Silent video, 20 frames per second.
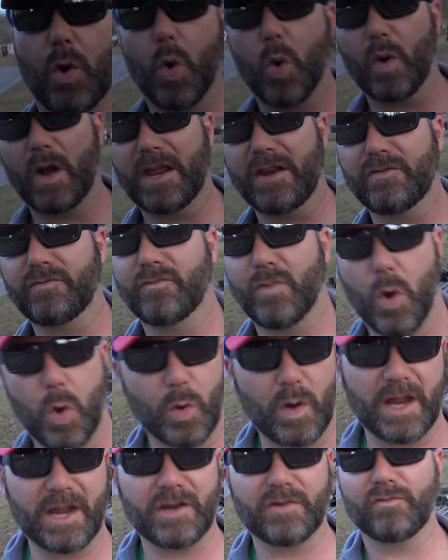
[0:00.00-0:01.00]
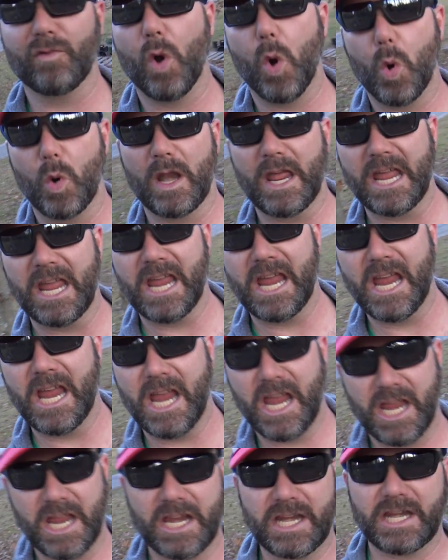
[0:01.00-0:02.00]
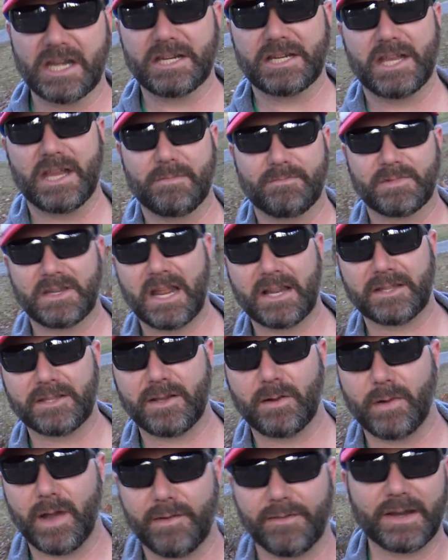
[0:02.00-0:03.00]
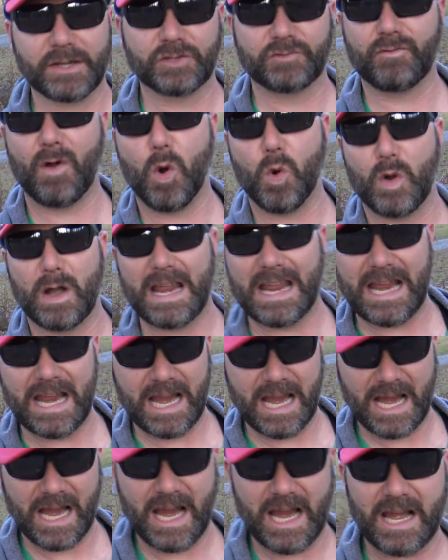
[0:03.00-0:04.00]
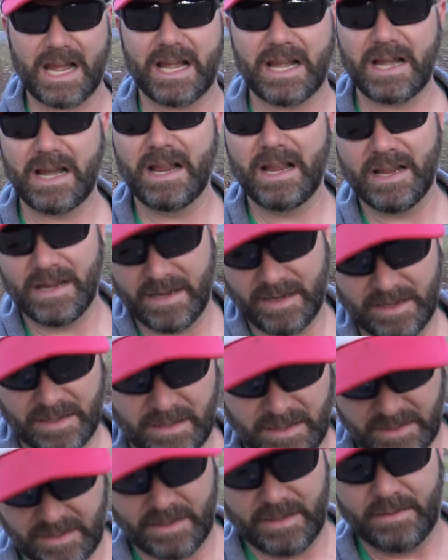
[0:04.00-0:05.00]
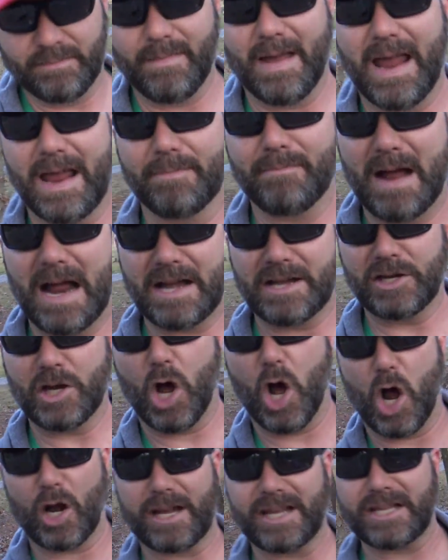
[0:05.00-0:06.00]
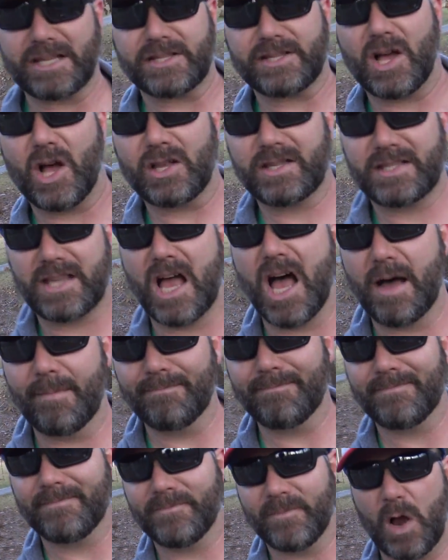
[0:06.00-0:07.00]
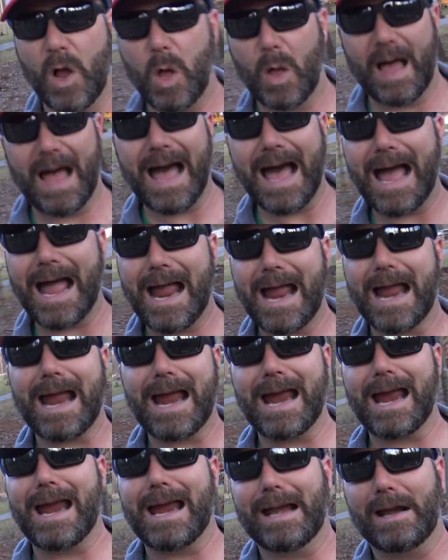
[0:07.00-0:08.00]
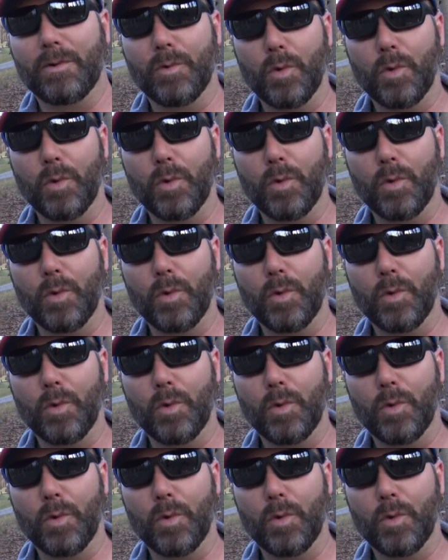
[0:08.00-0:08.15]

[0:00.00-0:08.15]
Rolling, rolling, rolling, keep that Stoney Ridge rolling. Man, my dog is awesome, high.